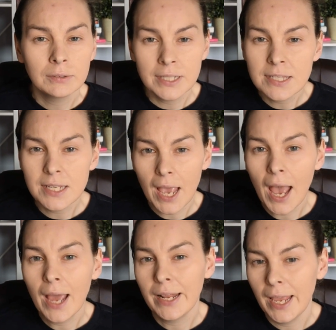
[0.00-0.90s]
Lindsay
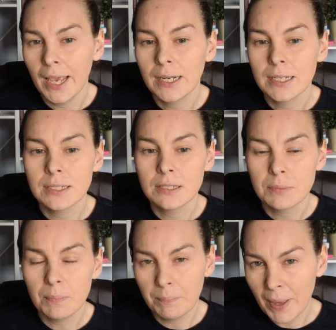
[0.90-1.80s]
had
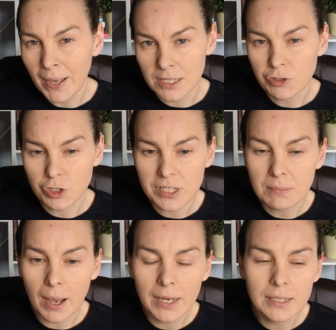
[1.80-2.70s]
Hannah's best interest
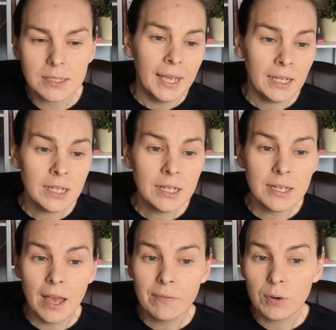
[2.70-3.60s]
in mind. Hannah
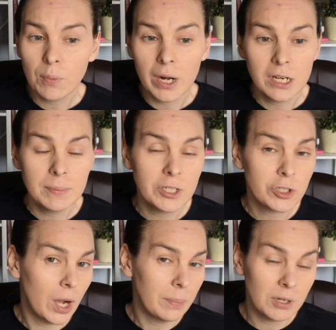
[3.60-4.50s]
never wanted to be
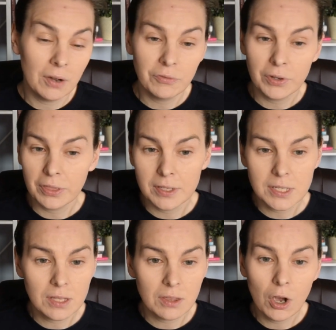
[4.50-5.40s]
dropped off with
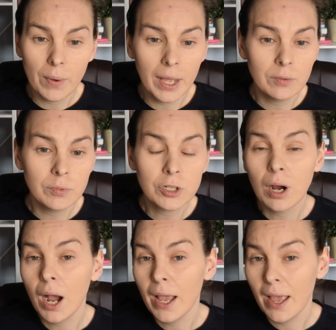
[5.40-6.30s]
Lindsay though, and would
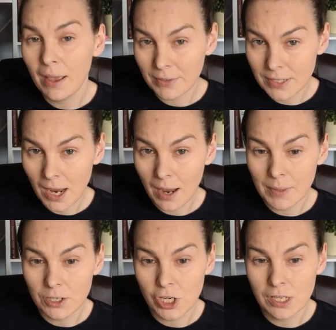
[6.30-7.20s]
cry every time
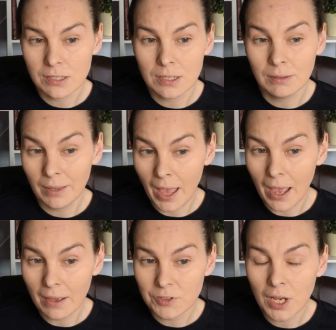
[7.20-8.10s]
that Jason
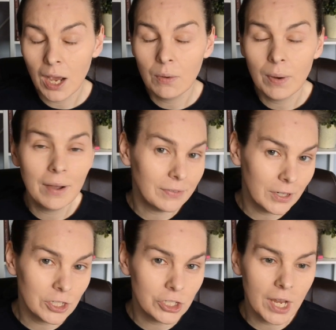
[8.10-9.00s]
left.
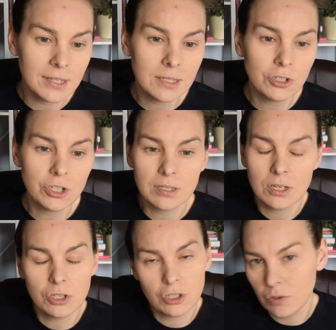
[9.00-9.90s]
However, Jason just
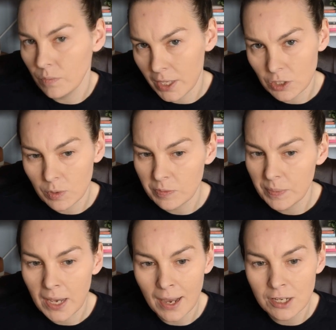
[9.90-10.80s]
assumed this was
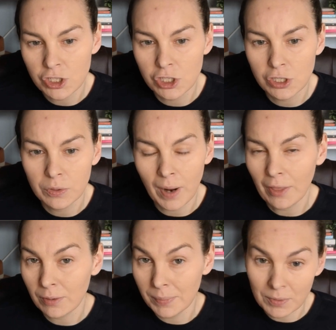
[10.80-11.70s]
because she would
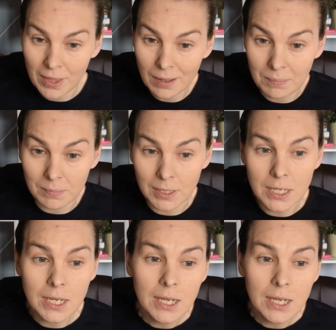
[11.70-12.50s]
rather be with him.